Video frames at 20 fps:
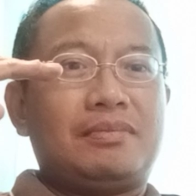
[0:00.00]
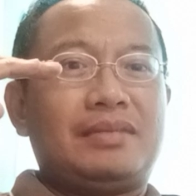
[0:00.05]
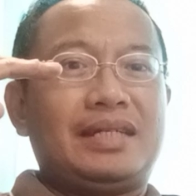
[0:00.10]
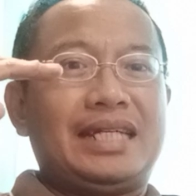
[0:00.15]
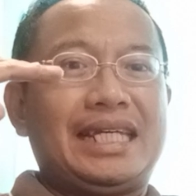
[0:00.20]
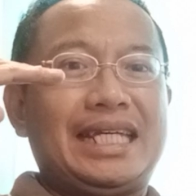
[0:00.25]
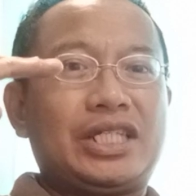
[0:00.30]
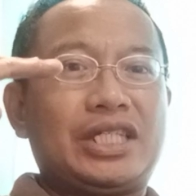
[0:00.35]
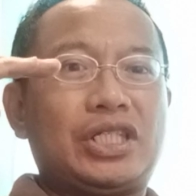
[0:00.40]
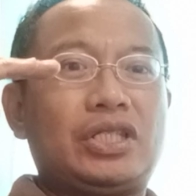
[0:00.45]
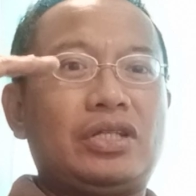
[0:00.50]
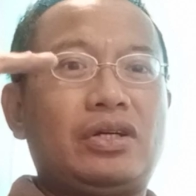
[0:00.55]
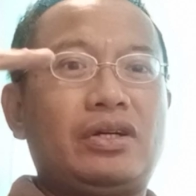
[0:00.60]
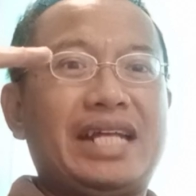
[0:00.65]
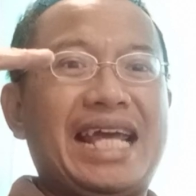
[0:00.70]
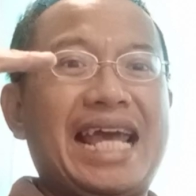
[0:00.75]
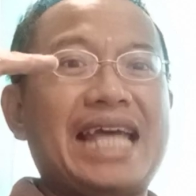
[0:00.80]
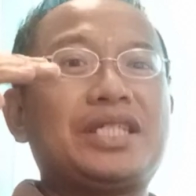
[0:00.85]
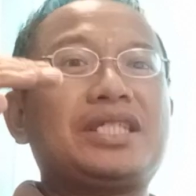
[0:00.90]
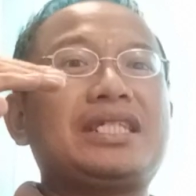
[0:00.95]
is
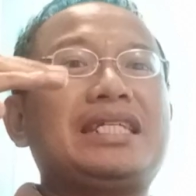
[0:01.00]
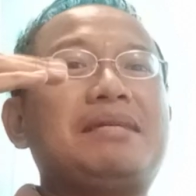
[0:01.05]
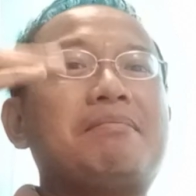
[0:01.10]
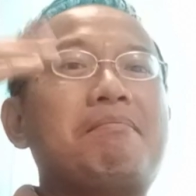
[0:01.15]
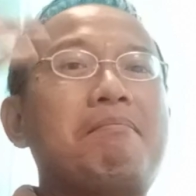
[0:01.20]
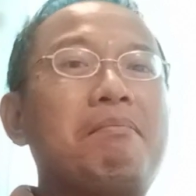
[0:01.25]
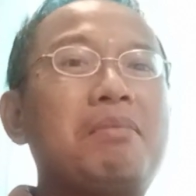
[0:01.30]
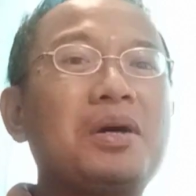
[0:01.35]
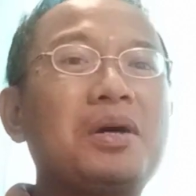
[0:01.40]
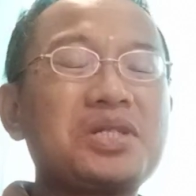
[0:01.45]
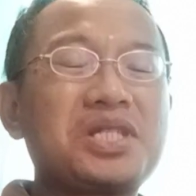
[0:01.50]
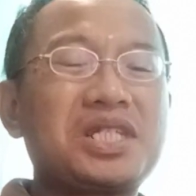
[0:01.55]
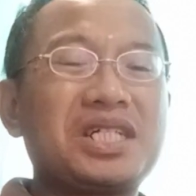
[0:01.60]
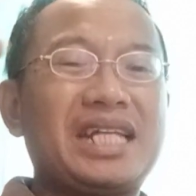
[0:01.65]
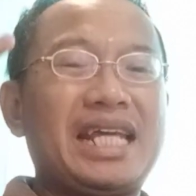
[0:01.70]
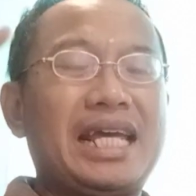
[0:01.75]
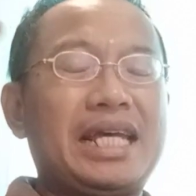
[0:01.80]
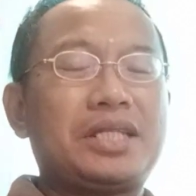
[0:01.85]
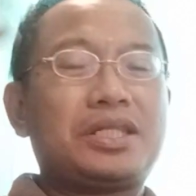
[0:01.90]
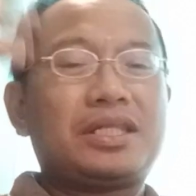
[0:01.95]
not as important
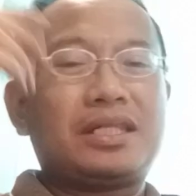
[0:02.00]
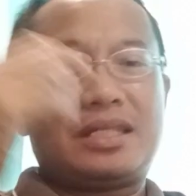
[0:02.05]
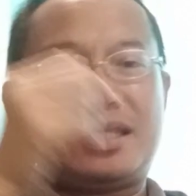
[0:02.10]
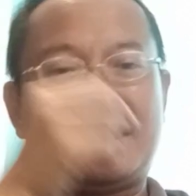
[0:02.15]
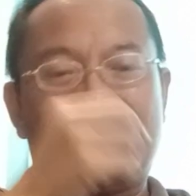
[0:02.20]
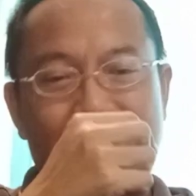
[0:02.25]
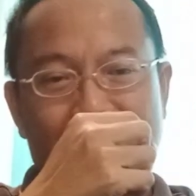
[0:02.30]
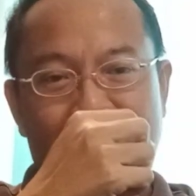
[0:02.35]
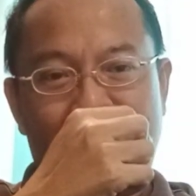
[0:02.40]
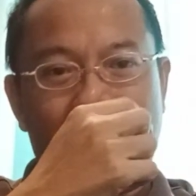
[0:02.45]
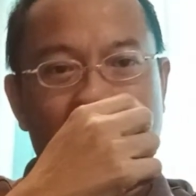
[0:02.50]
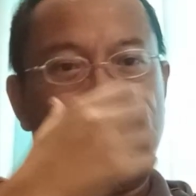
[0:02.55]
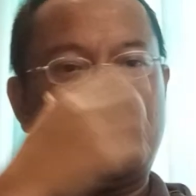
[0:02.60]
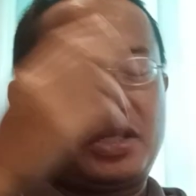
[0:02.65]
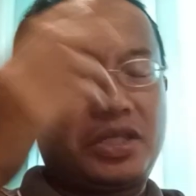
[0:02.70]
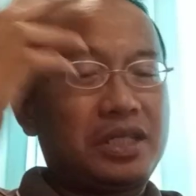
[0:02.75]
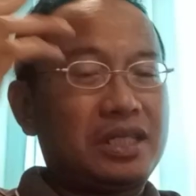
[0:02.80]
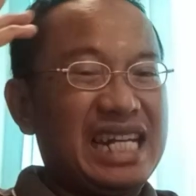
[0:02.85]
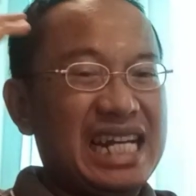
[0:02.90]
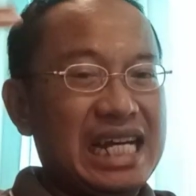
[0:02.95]
as it
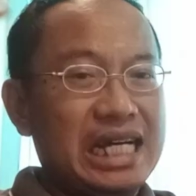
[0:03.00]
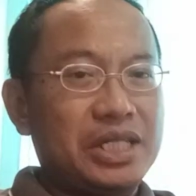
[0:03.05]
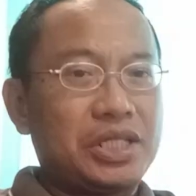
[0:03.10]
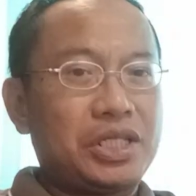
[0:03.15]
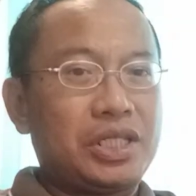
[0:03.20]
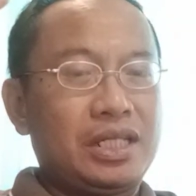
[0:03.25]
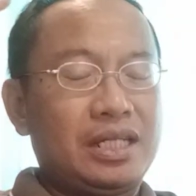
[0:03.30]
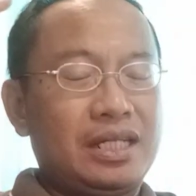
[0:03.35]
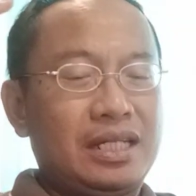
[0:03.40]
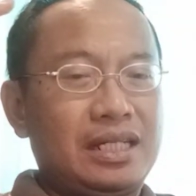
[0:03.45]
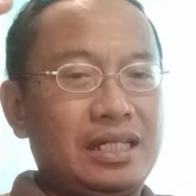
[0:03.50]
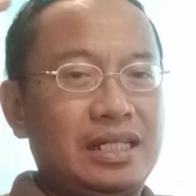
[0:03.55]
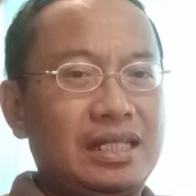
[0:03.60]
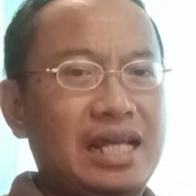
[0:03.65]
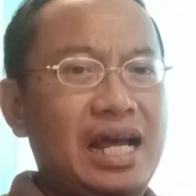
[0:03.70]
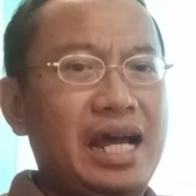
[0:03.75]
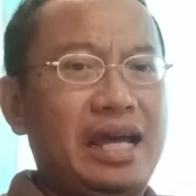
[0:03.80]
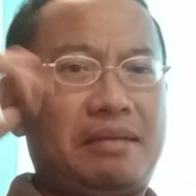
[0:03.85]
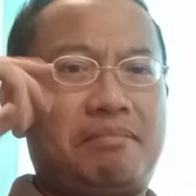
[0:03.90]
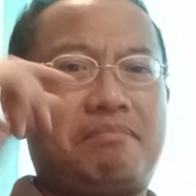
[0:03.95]
was last
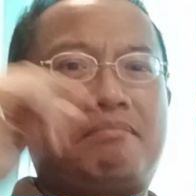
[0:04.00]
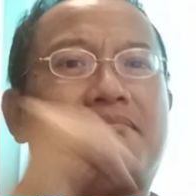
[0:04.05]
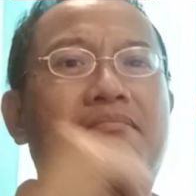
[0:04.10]
time.